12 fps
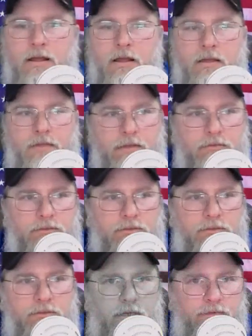think it was
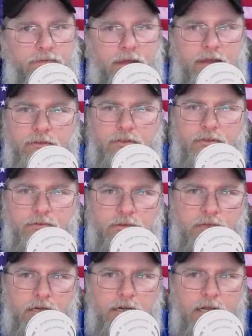2:35 or
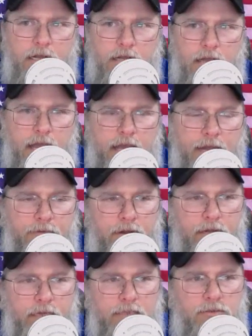2:30. I had it
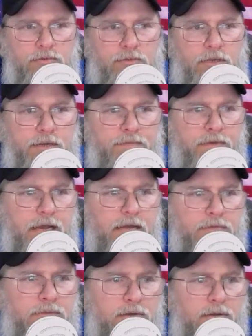running at
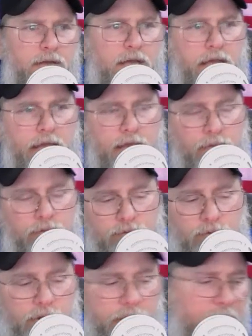2:35, so it was
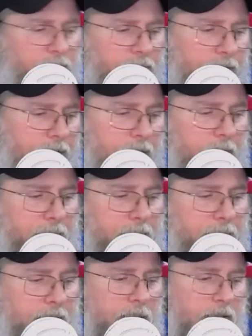working great. I mean,
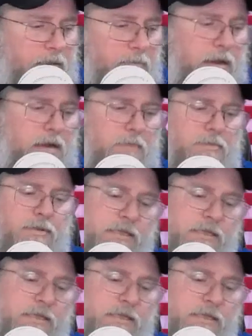and the bottom of these